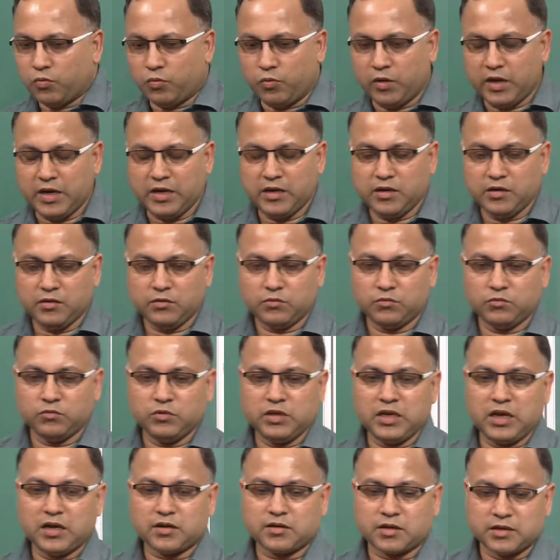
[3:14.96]
when
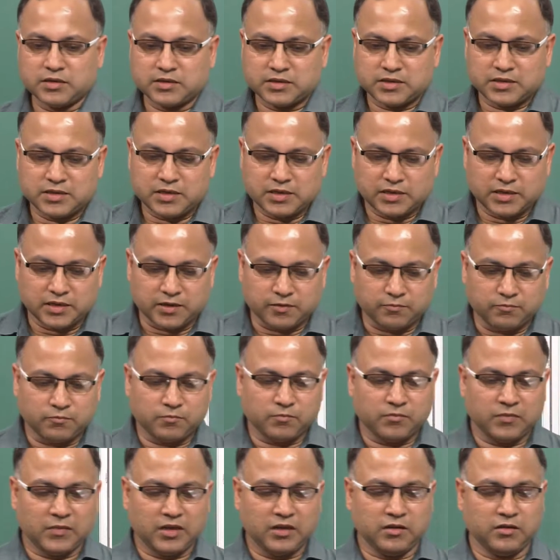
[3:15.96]
we are considering
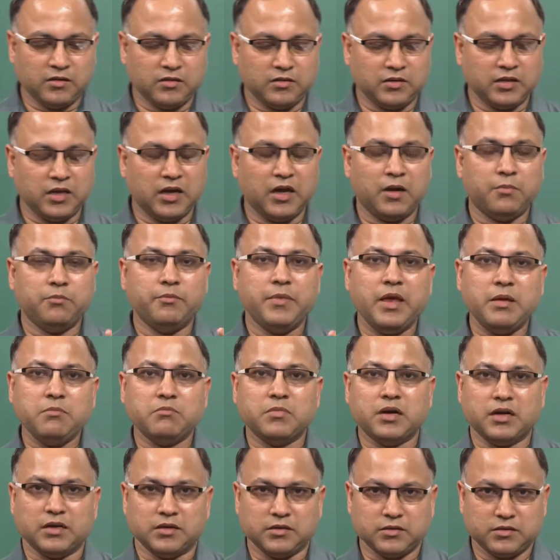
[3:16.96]
the
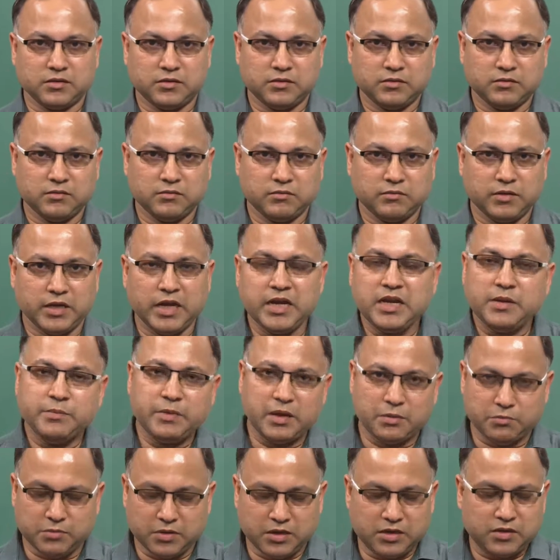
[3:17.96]
member, any
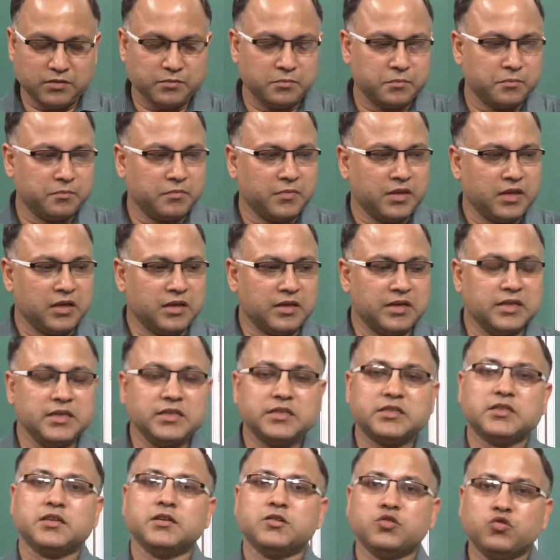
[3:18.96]
member
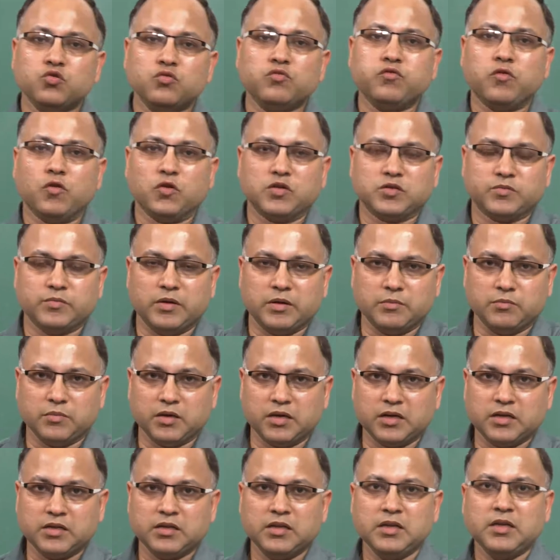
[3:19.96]
is two force
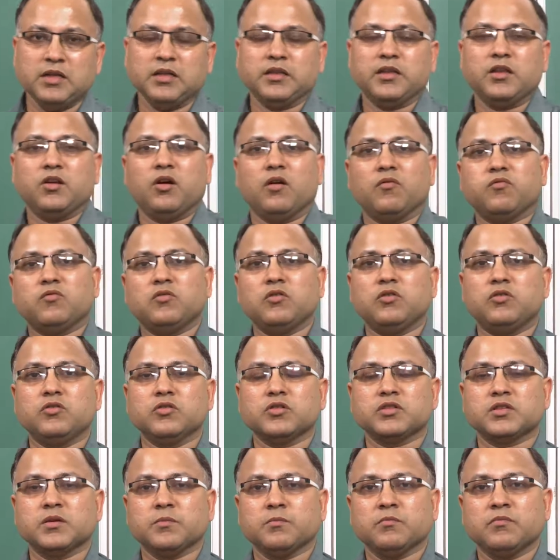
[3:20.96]
member, then of
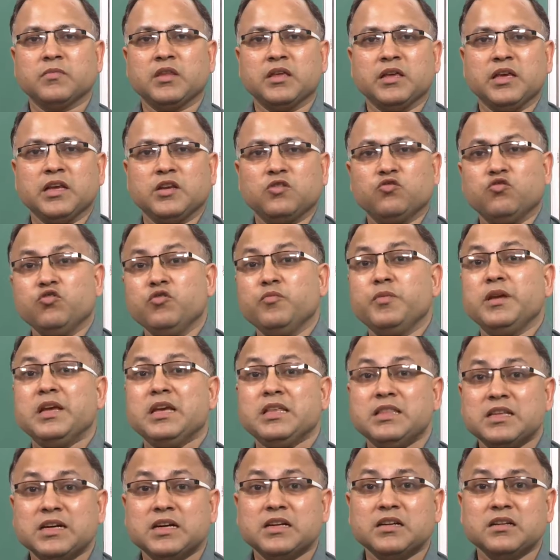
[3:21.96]
course, it could be
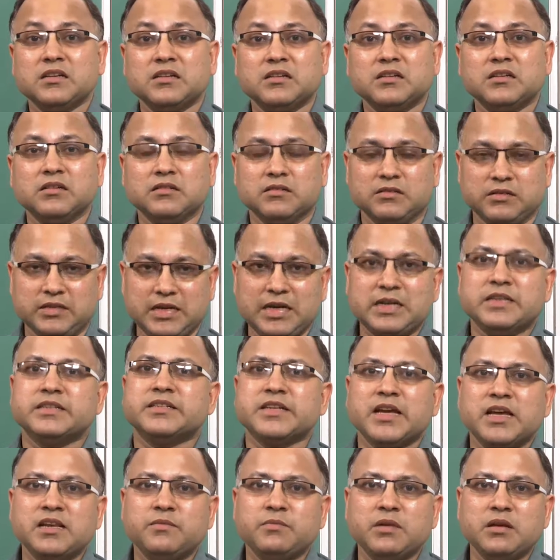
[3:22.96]
either
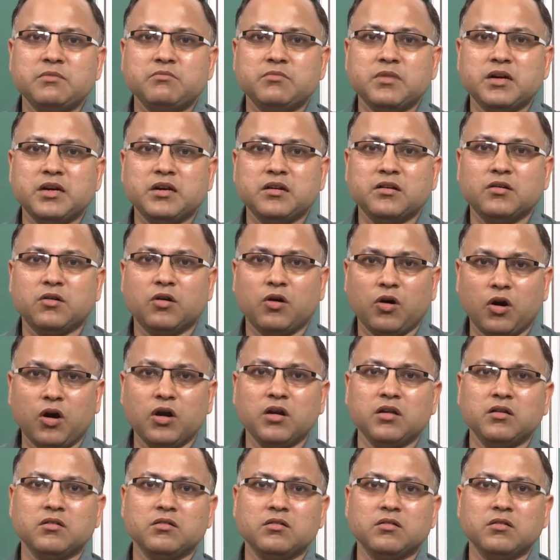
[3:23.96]
tensile member
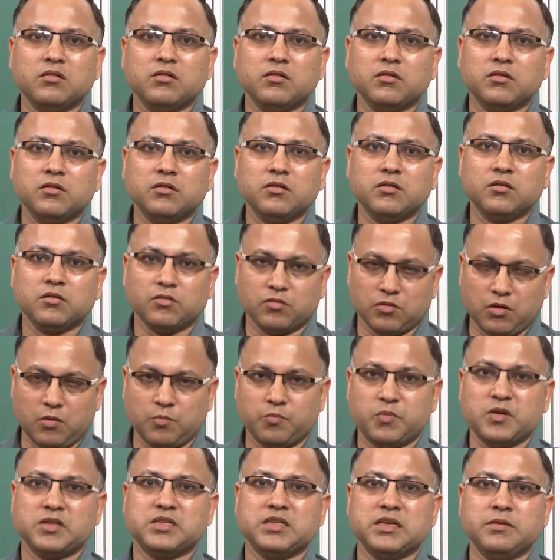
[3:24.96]
or
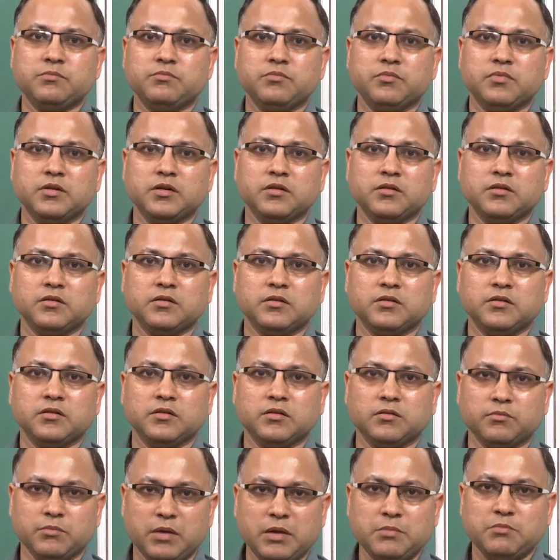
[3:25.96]
compressive
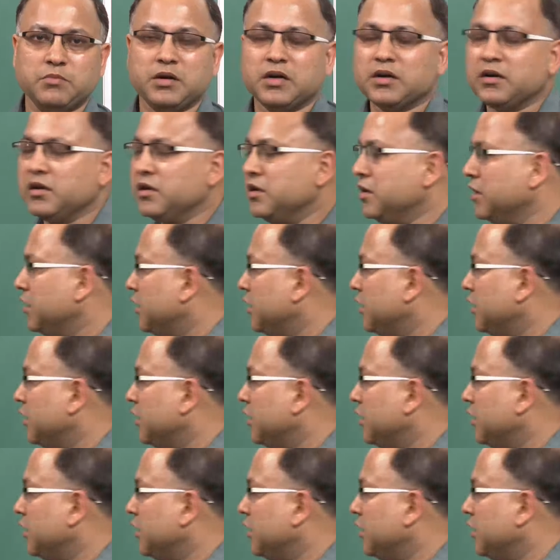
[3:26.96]
member.